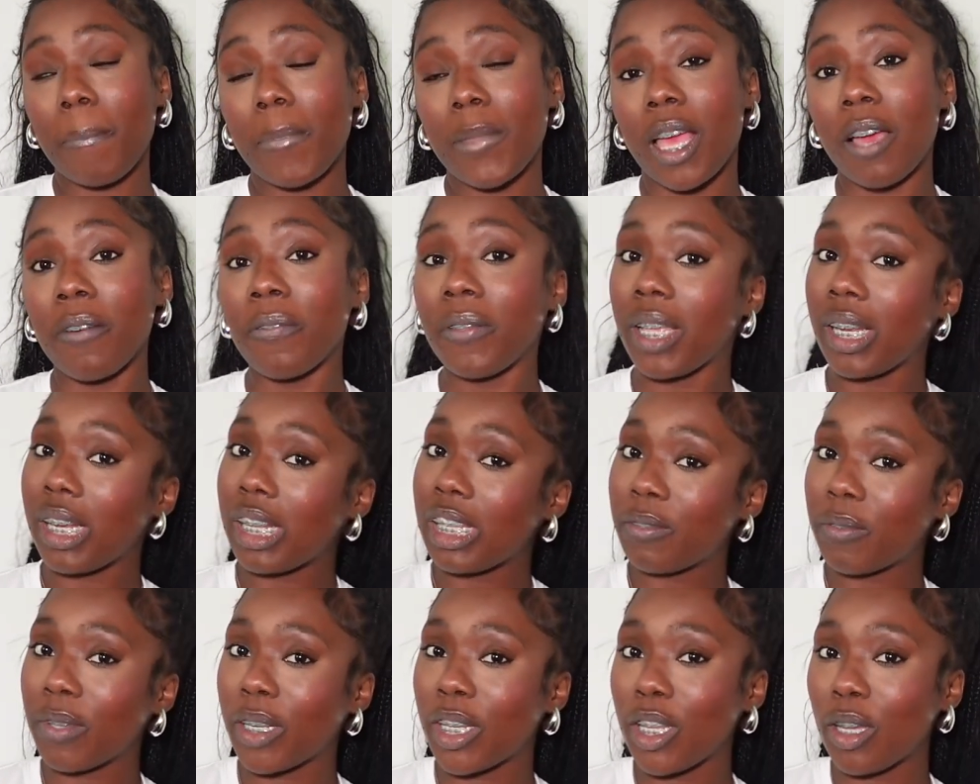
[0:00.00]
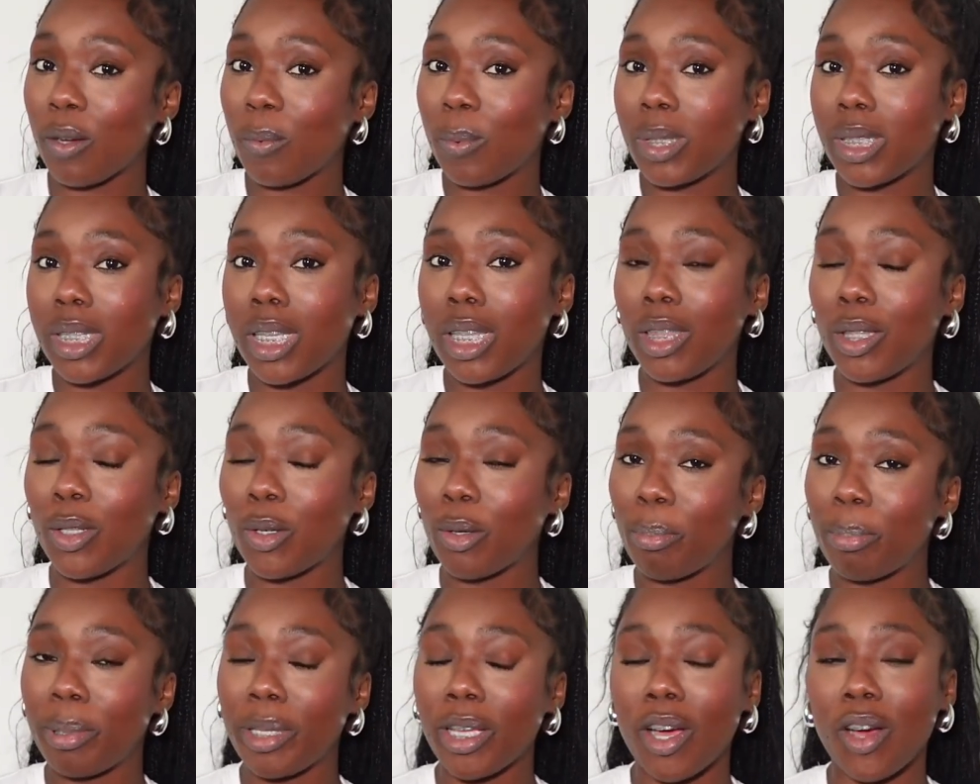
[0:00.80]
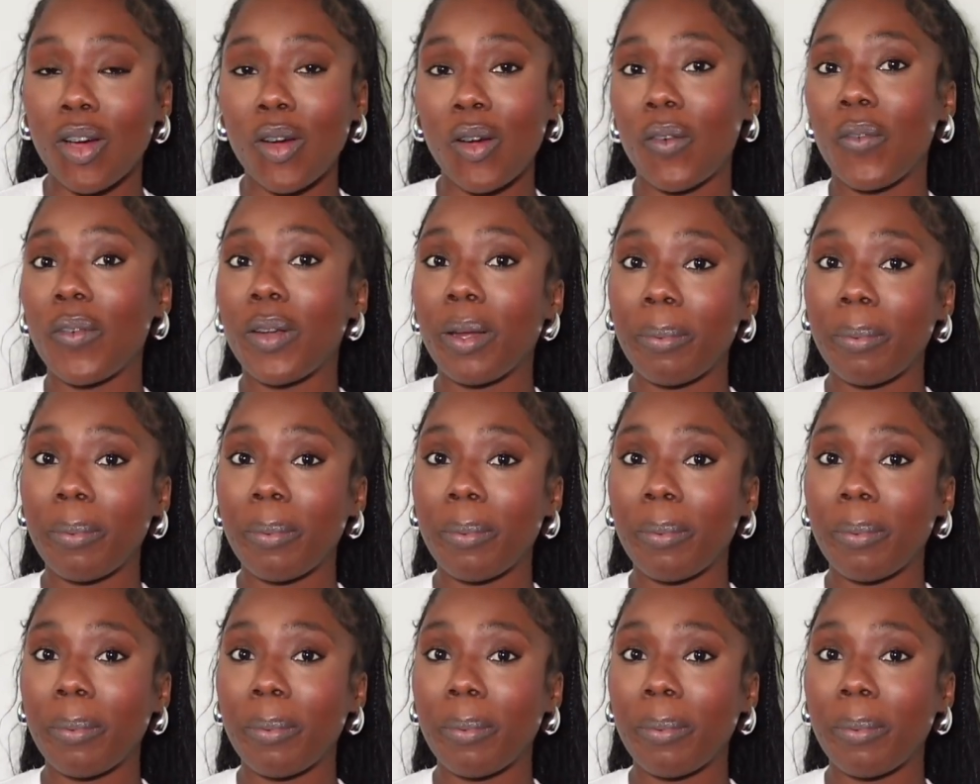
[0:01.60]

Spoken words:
I feel like this video was a little bit all over the